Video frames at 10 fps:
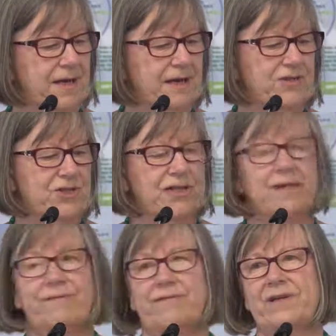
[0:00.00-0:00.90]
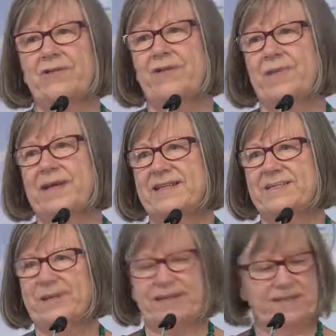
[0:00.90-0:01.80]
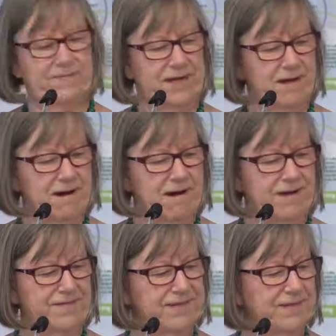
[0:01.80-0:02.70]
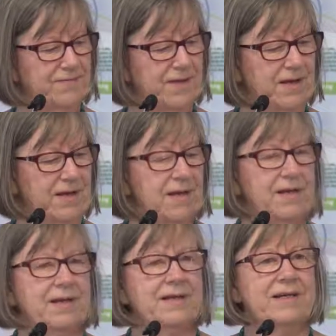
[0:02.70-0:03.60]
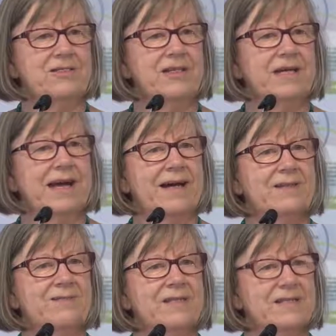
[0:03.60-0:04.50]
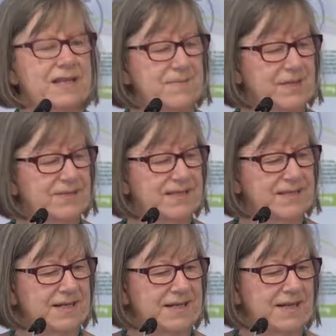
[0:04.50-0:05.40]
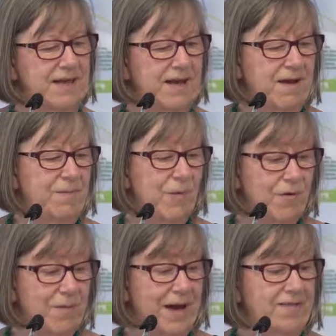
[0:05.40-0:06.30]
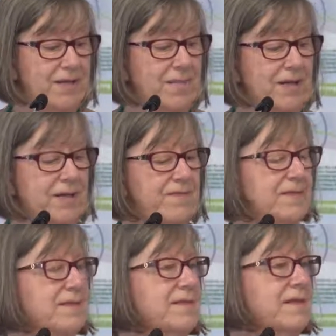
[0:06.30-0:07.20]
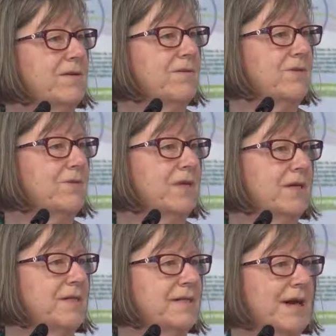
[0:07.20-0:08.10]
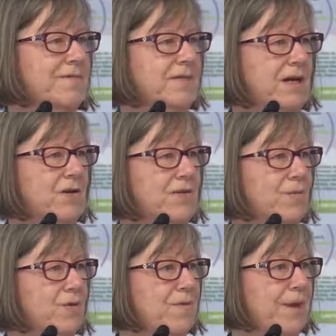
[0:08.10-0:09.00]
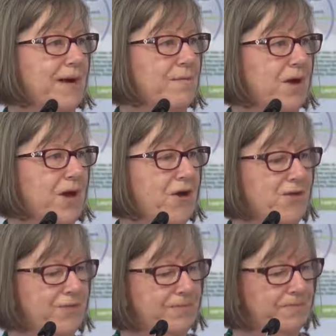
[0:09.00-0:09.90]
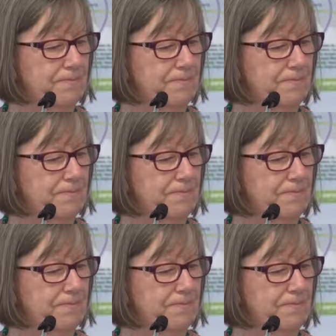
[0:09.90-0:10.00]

and shared their friendship and aspects of their lives. Now, each encounter has led me to study more about their beliefs, and so doing I discovered a lot more about my own.